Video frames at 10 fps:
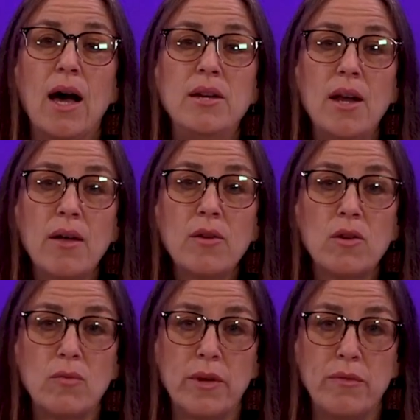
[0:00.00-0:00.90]

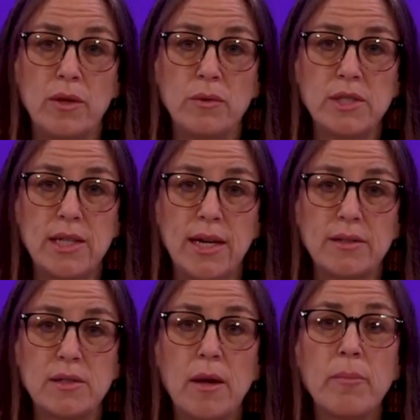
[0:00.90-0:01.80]
Another review
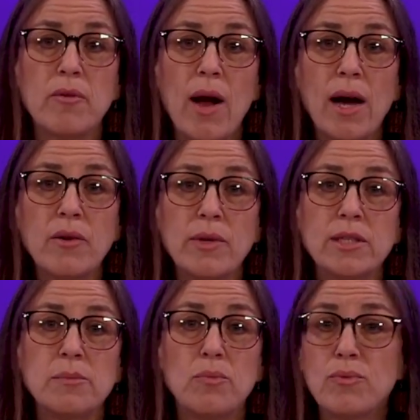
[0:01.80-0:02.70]
states,
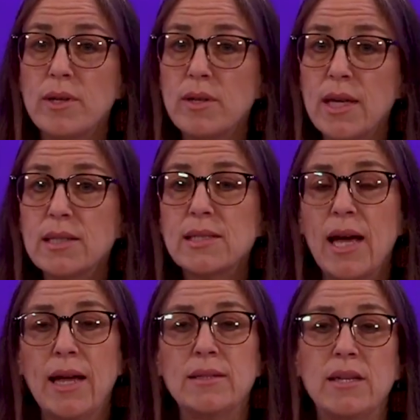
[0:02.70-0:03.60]
Baradarian's brilliant
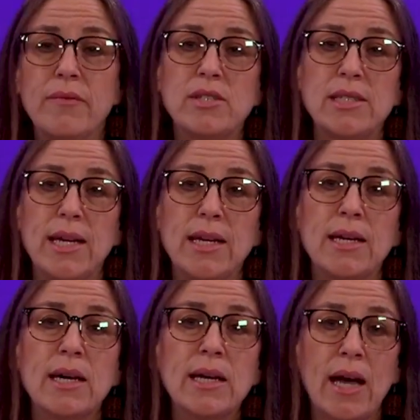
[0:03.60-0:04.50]
and
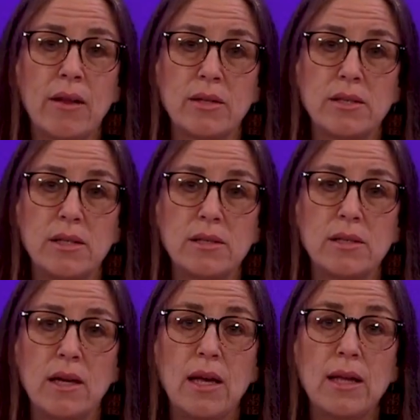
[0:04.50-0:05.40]
devastating
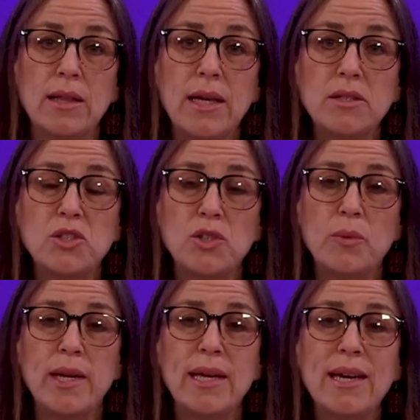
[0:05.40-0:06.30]
analysis leads
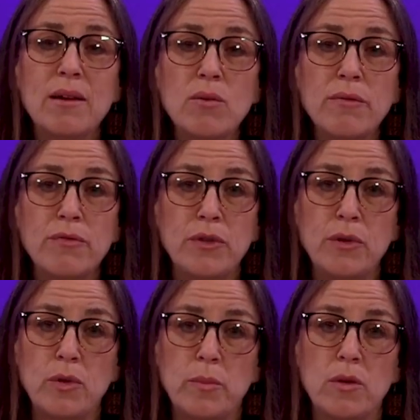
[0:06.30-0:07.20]
to an
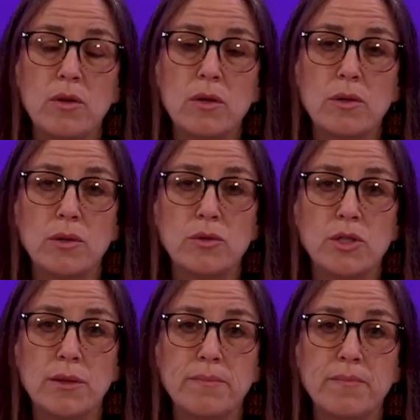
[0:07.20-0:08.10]
irrefutable
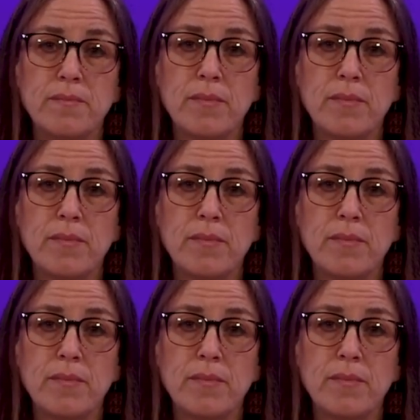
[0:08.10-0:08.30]
conclusion.